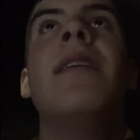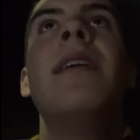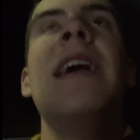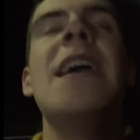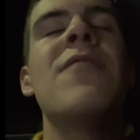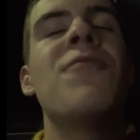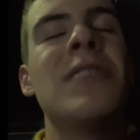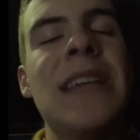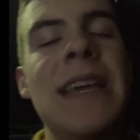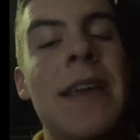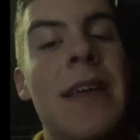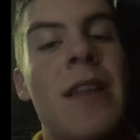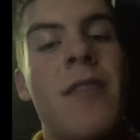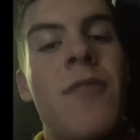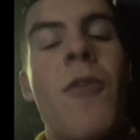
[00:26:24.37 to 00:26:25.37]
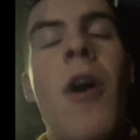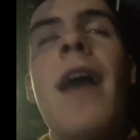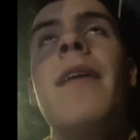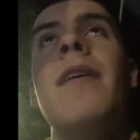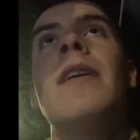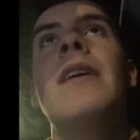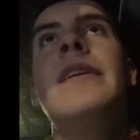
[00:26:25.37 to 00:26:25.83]
is ridiculous,
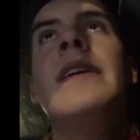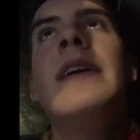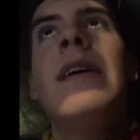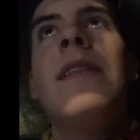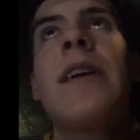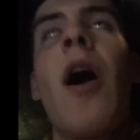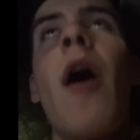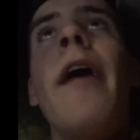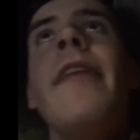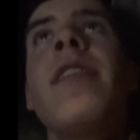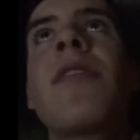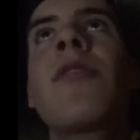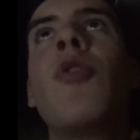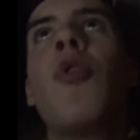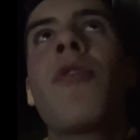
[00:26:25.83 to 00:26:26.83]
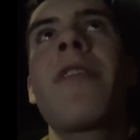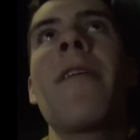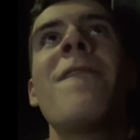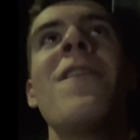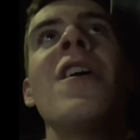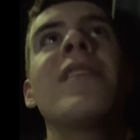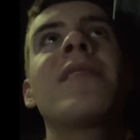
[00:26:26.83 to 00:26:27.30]
right? The guy that scores the
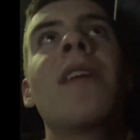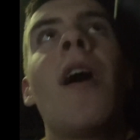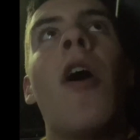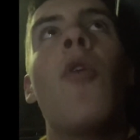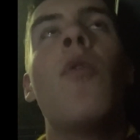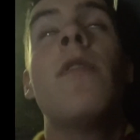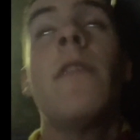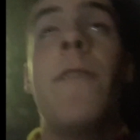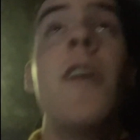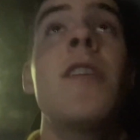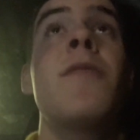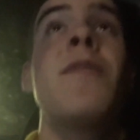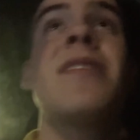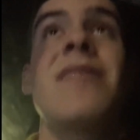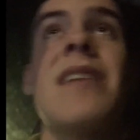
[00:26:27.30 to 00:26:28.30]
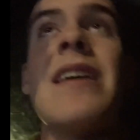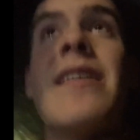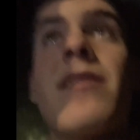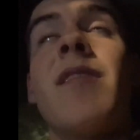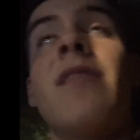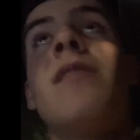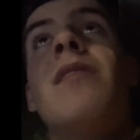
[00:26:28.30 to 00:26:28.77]
first goal, the first of his
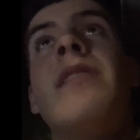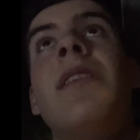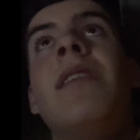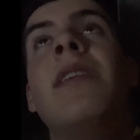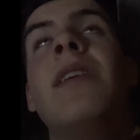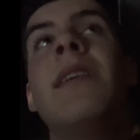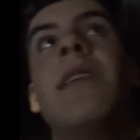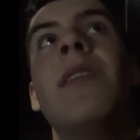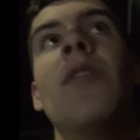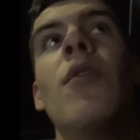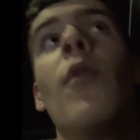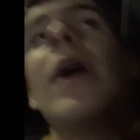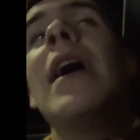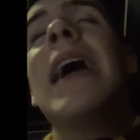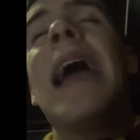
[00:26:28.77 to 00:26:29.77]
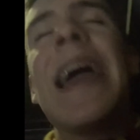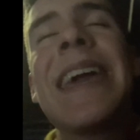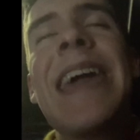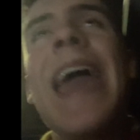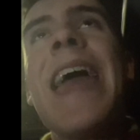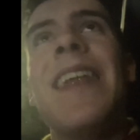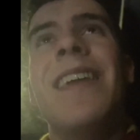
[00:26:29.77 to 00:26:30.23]
season,
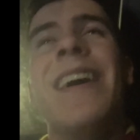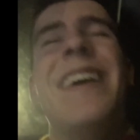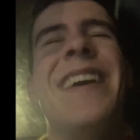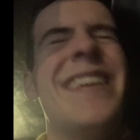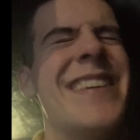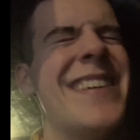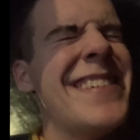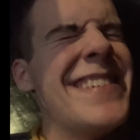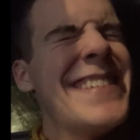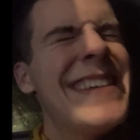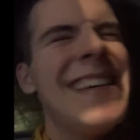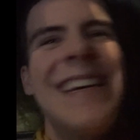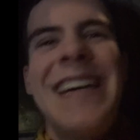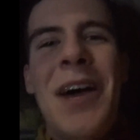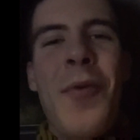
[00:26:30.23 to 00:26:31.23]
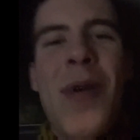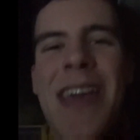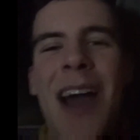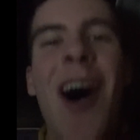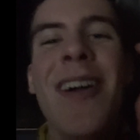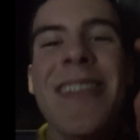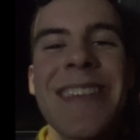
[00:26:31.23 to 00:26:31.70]
again, we
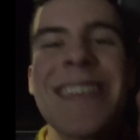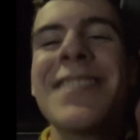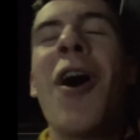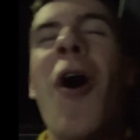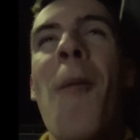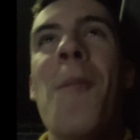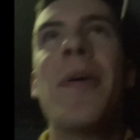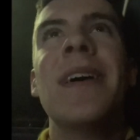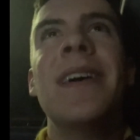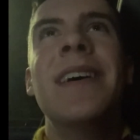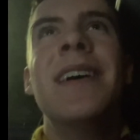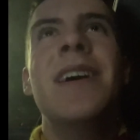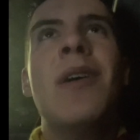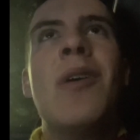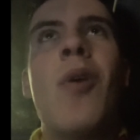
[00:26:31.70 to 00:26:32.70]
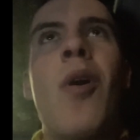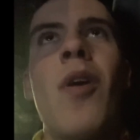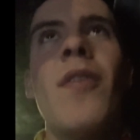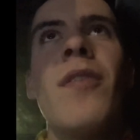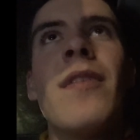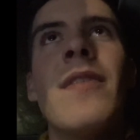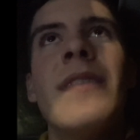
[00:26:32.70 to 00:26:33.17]
can't stop
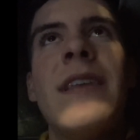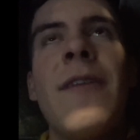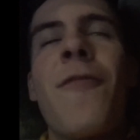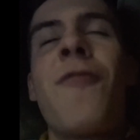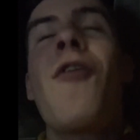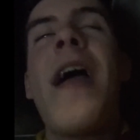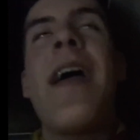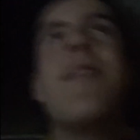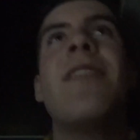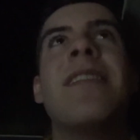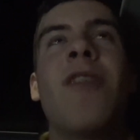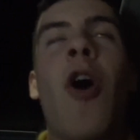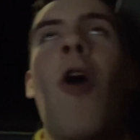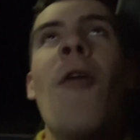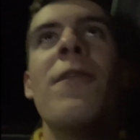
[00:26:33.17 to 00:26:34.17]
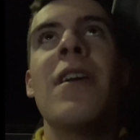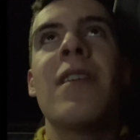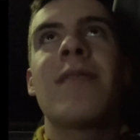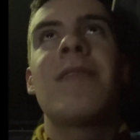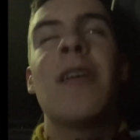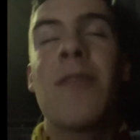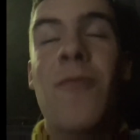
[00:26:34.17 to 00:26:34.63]
the threat that's
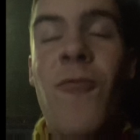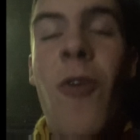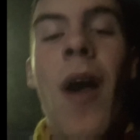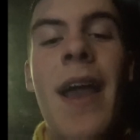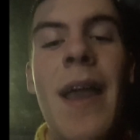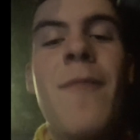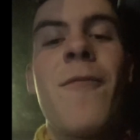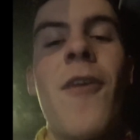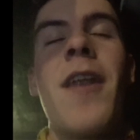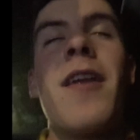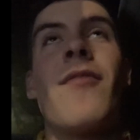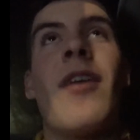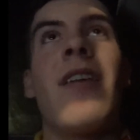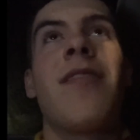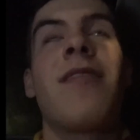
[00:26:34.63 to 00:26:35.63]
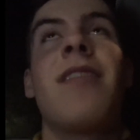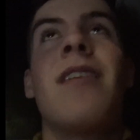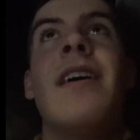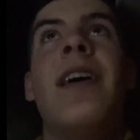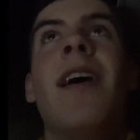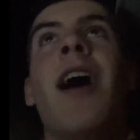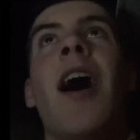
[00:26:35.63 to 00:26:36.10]
obvious, that's right in front of us.
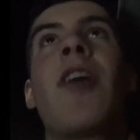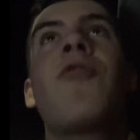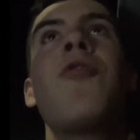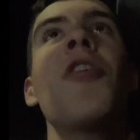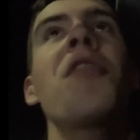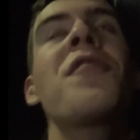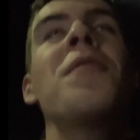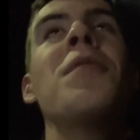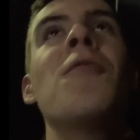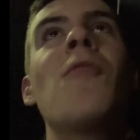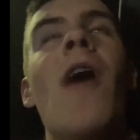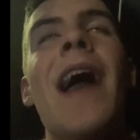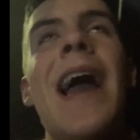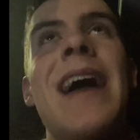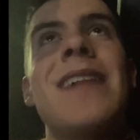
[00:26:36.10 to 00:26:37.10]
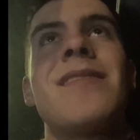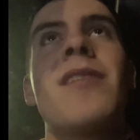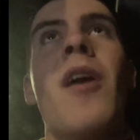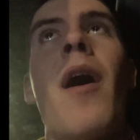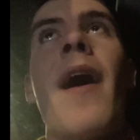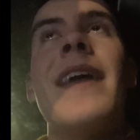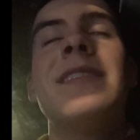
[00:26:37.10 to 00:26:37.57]
Across from the right-hand
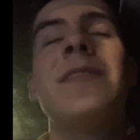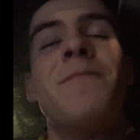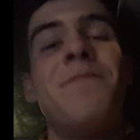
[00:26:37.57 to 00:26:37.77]
side,